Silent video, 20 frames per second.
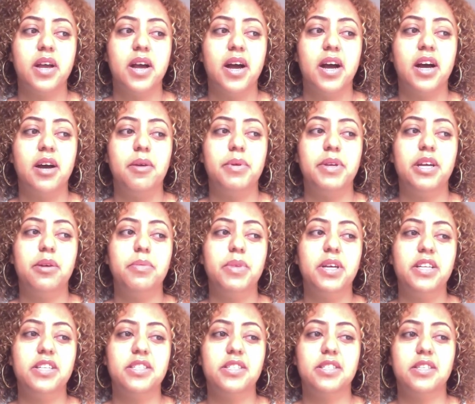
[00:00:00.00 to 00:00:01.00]
And I'm
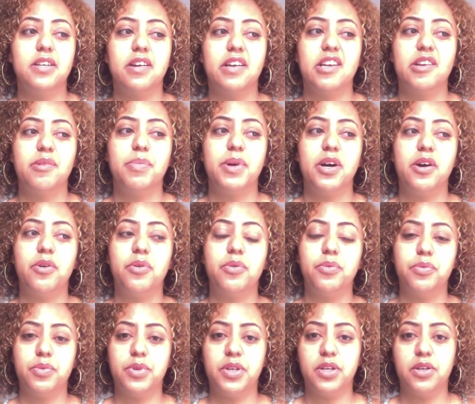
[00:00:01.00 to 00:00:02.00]
not just talking
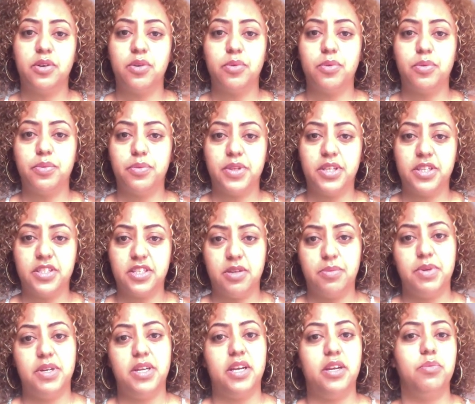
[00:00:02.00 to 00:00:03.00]
about, the
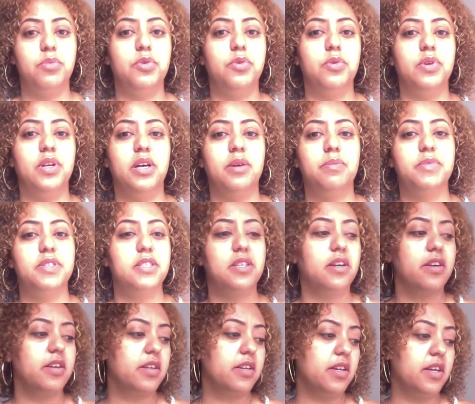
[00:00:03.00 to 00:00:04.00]
Gemini moon. I'm just
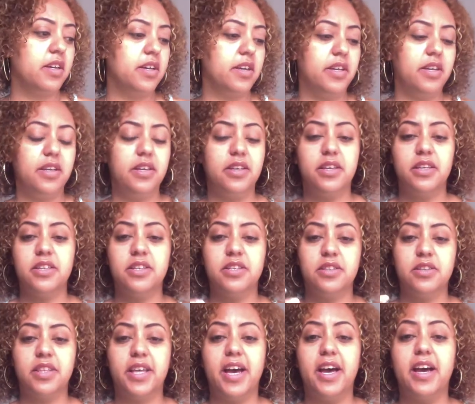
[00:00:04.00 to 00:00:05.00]
talking,
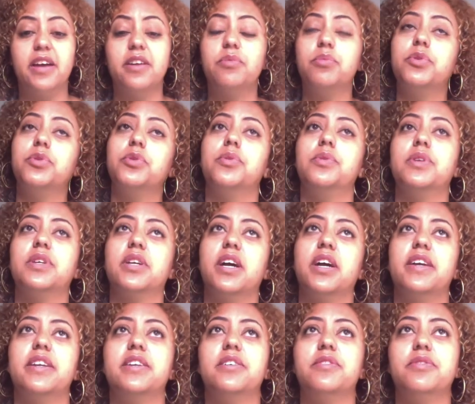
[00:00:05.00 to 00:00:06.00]
that moon
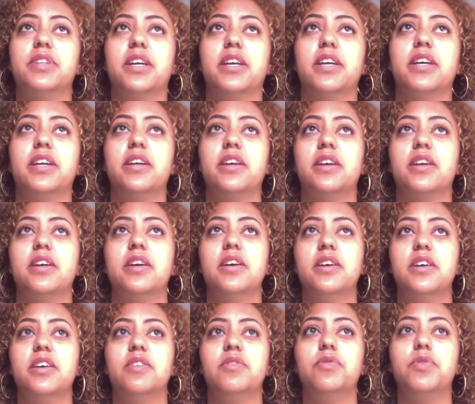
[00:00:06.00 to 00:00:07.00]
kind of like
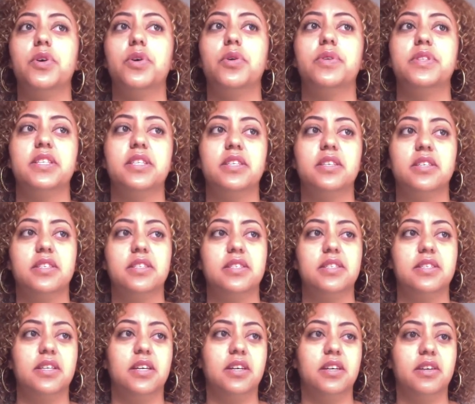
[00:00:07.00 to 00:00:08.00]
invoked
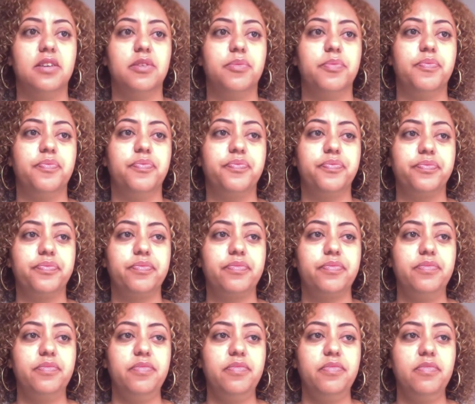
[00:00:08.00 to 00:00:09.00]
this
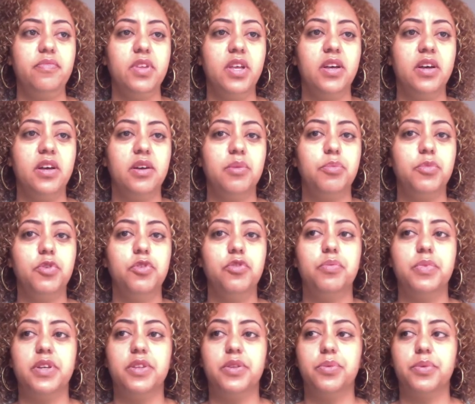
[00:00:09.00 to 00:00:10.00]

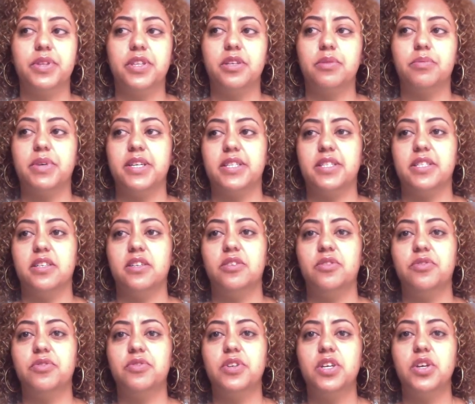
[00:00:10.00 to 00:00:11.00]
movement within
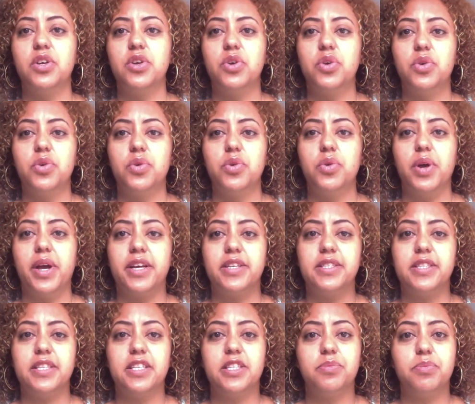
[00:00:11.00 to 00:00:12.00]
myself
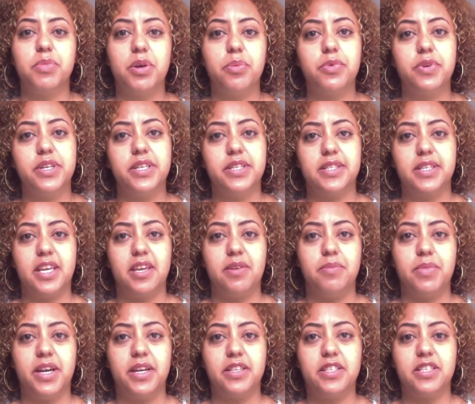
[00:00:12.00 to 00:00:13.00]
as these memories came
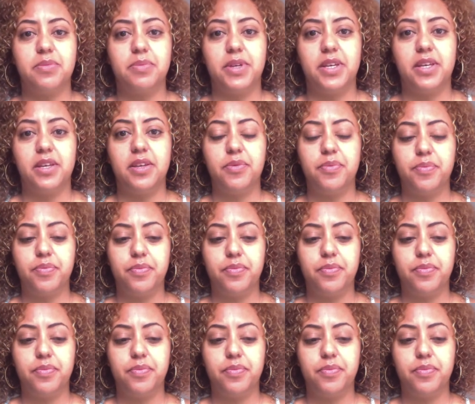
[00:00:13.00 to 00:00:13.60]
back to me.